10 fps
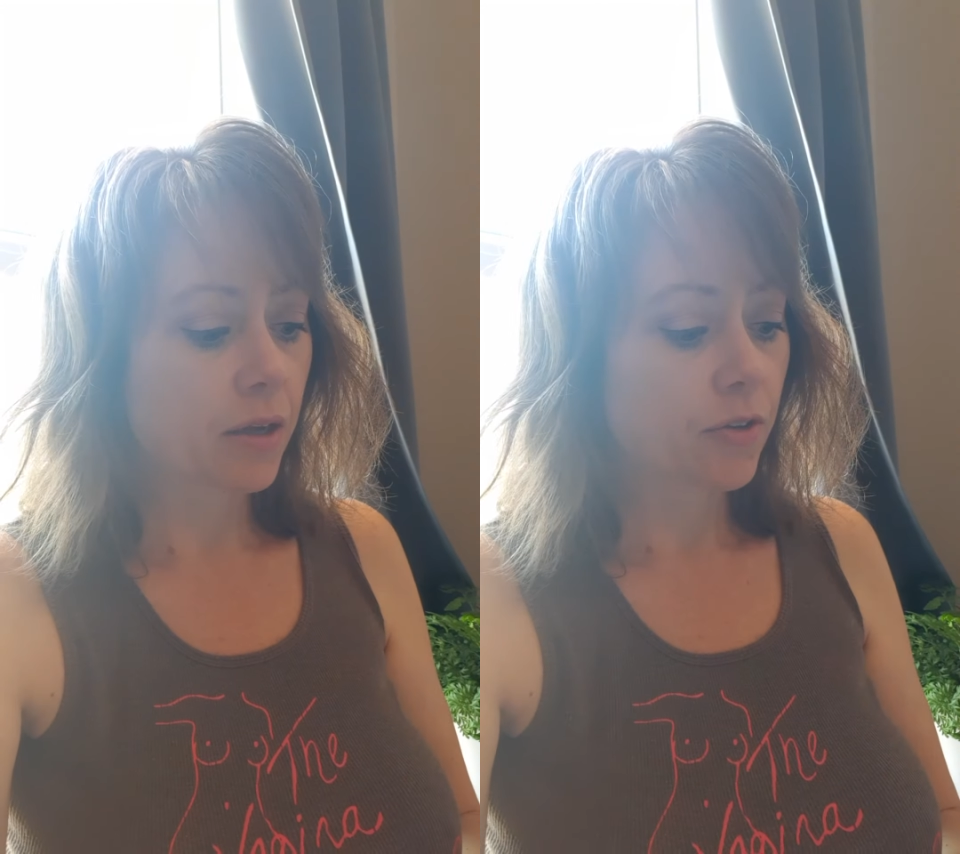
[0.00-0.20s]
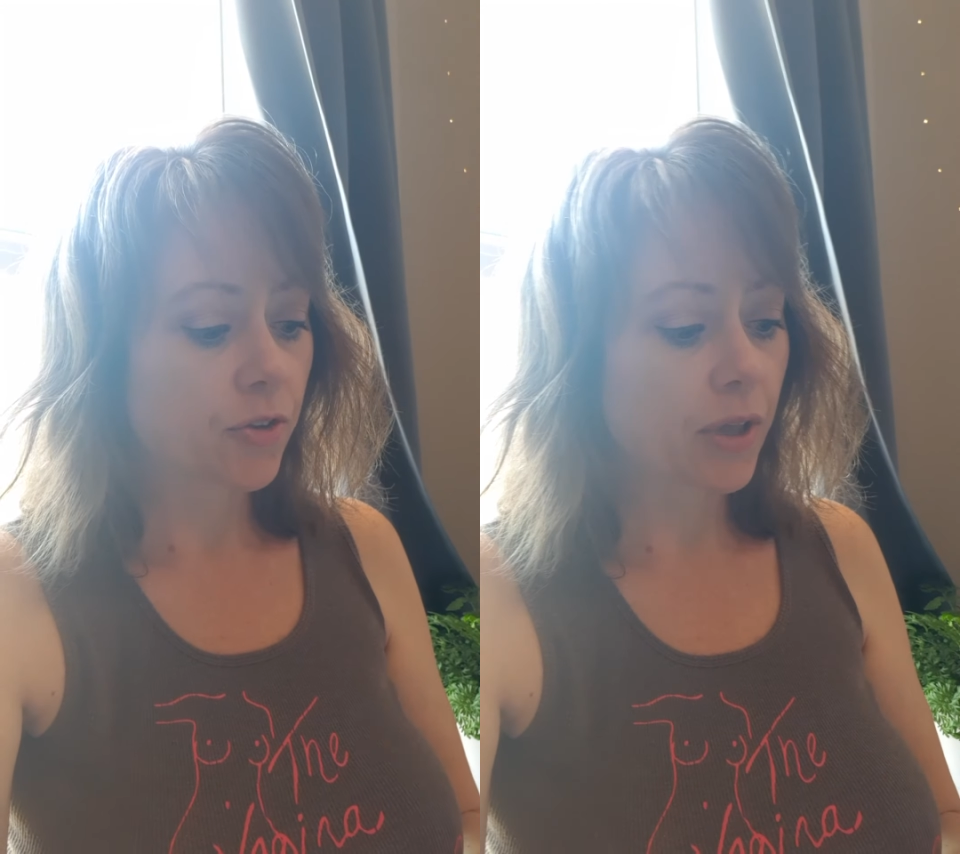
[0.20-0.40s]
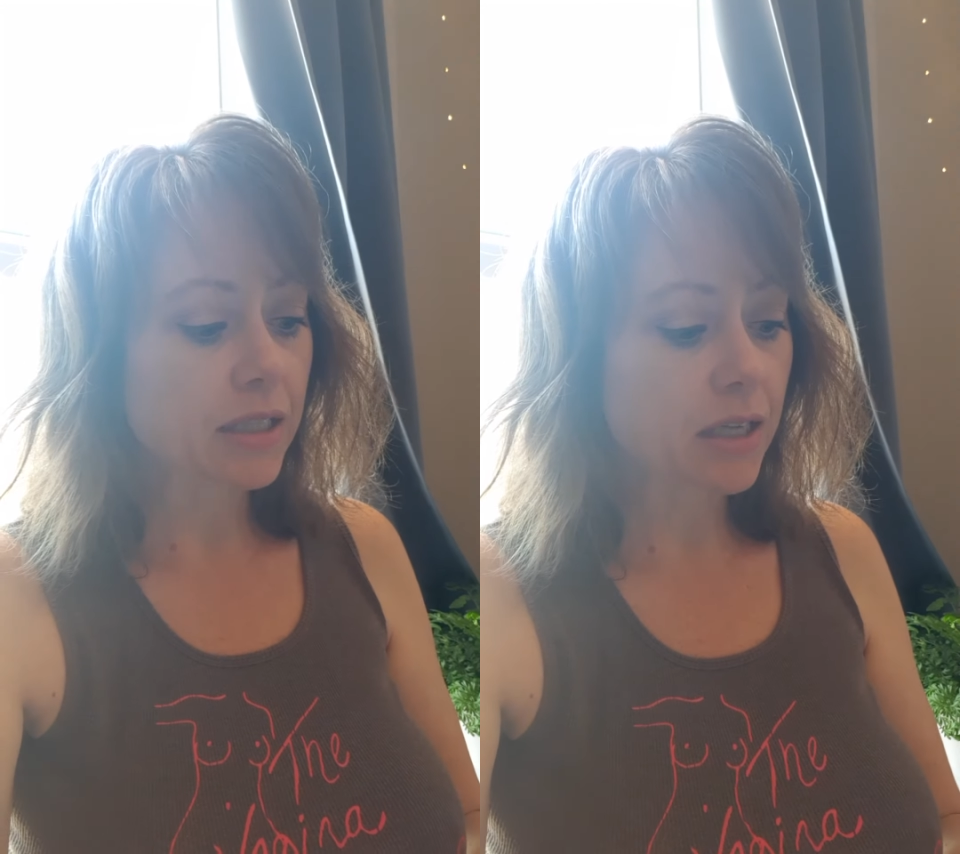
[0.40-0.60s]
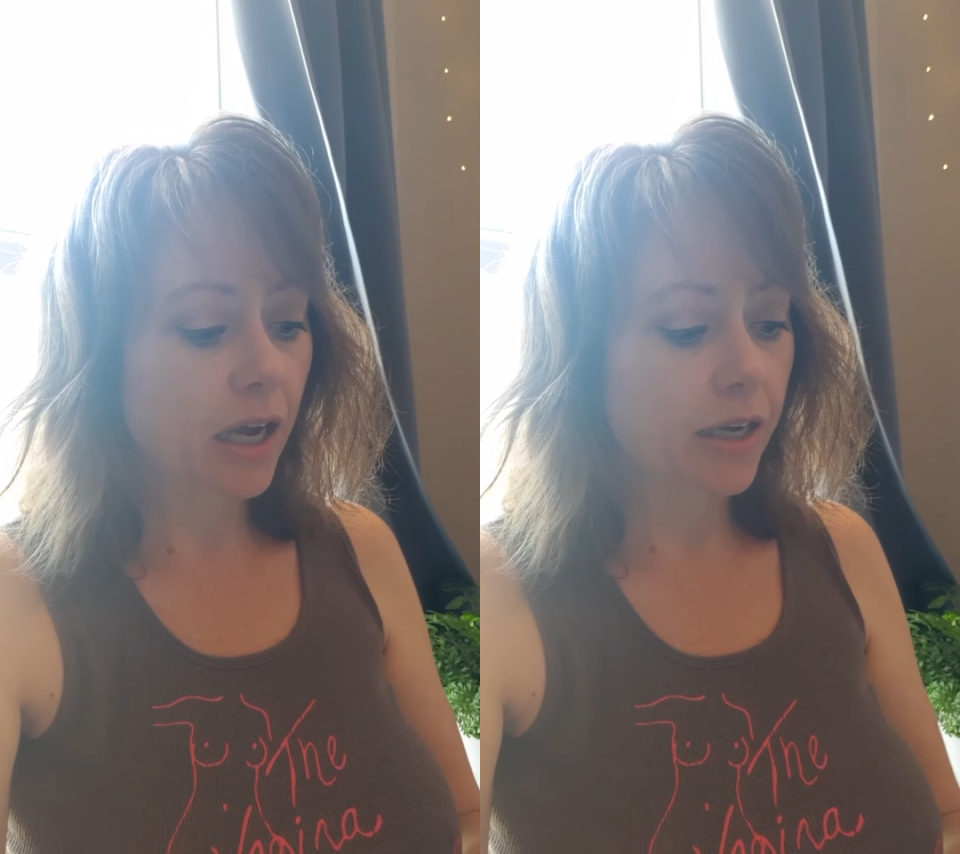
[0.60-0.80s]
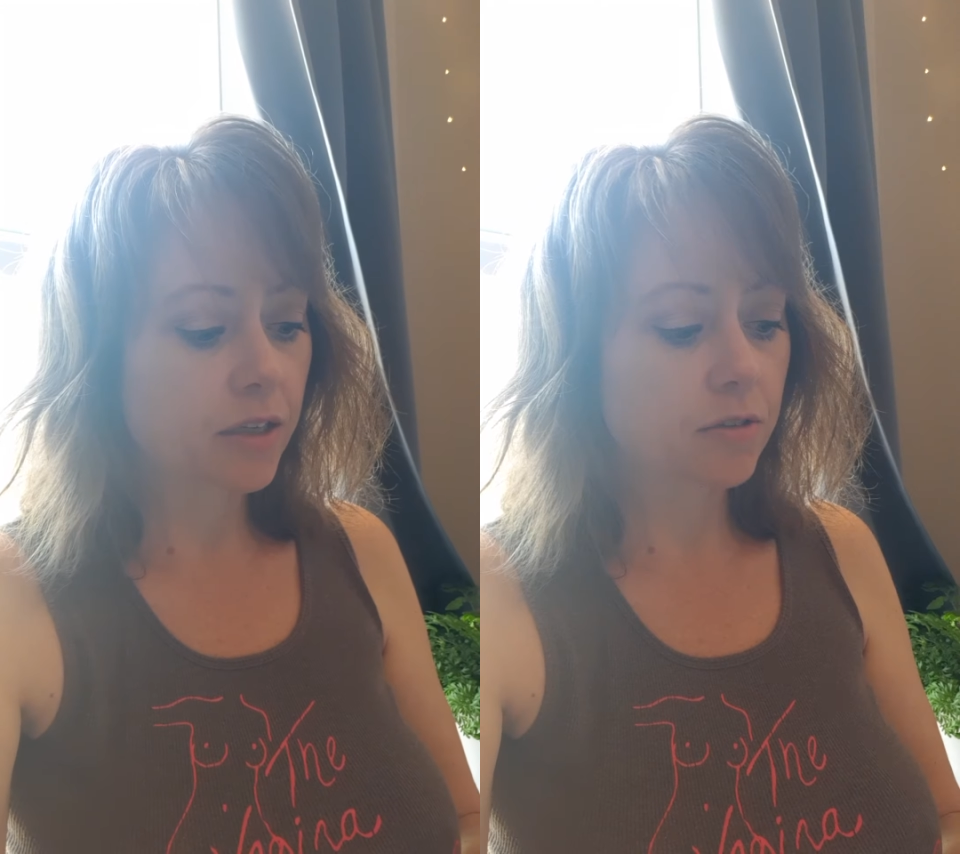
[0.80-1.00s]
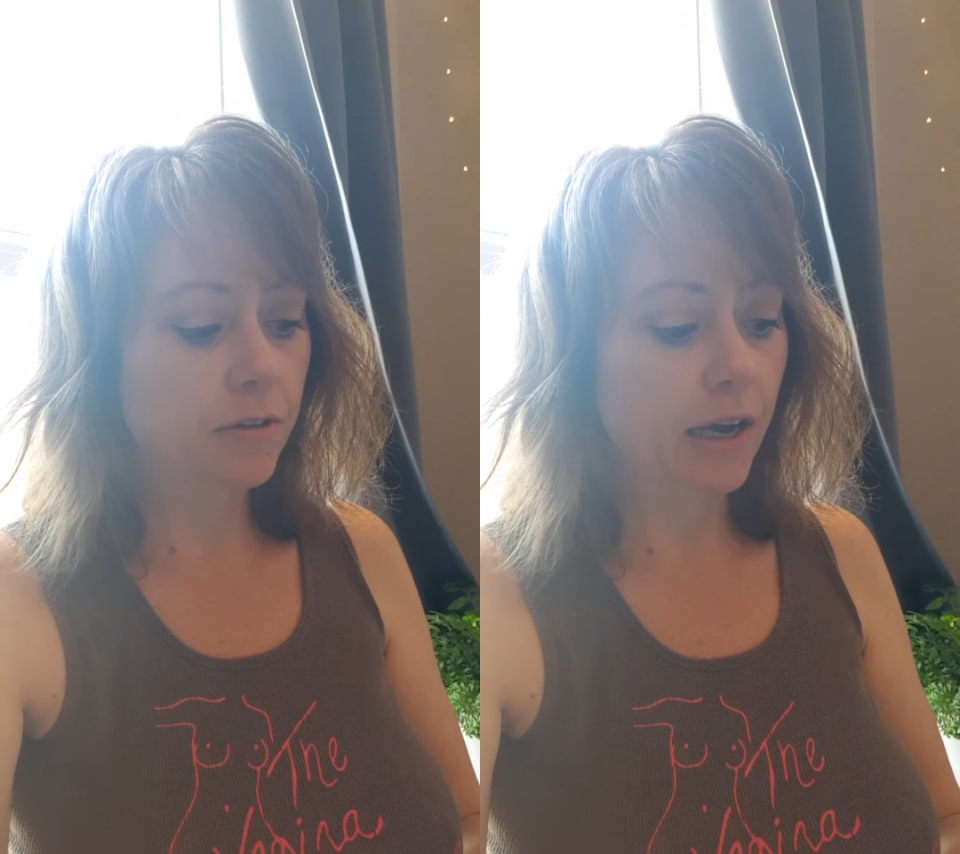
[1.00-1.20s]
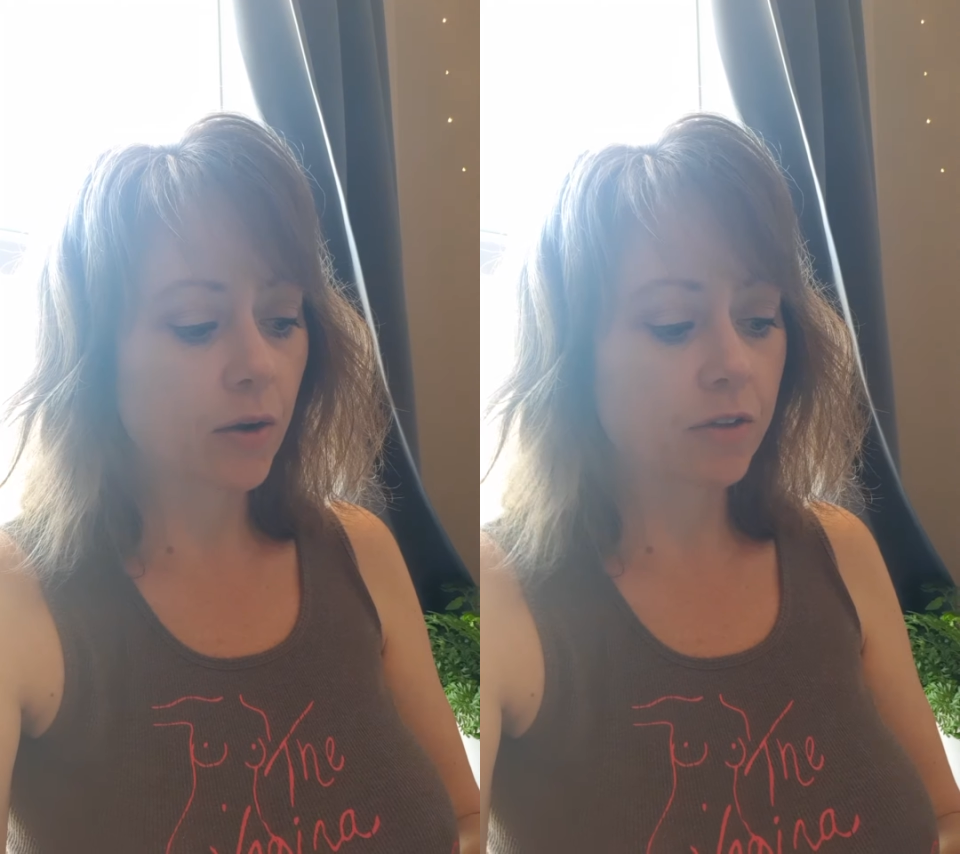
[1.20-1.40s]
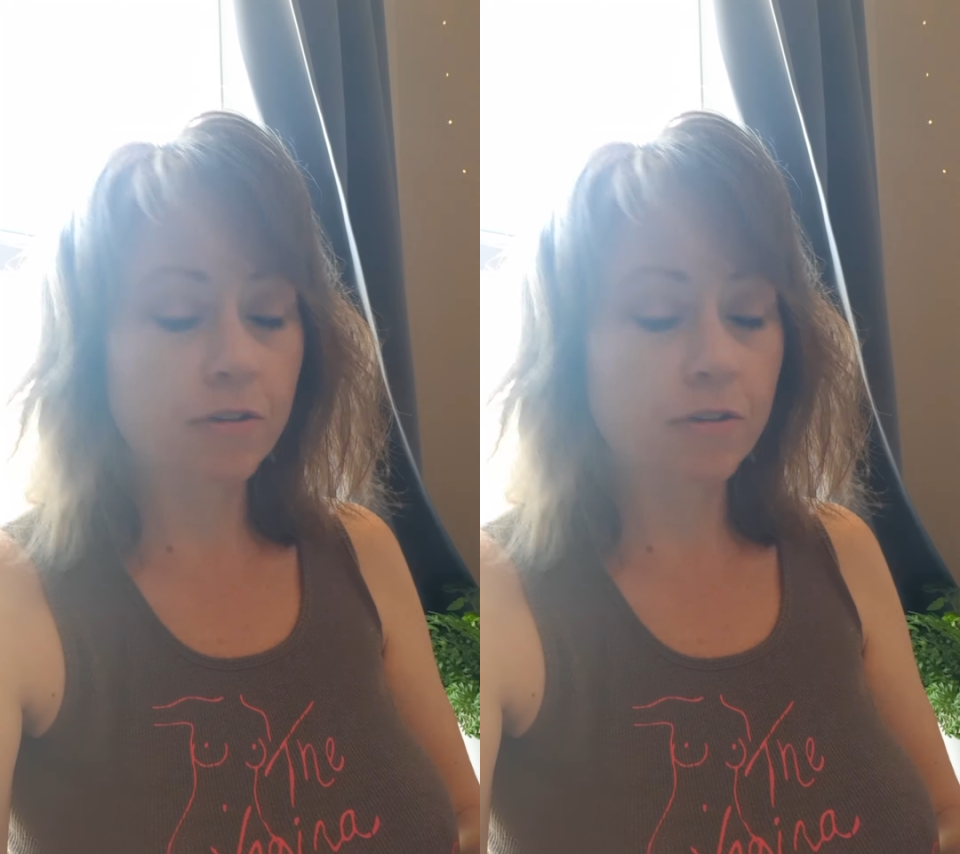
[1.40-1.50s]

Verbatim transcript: So that's kind of how I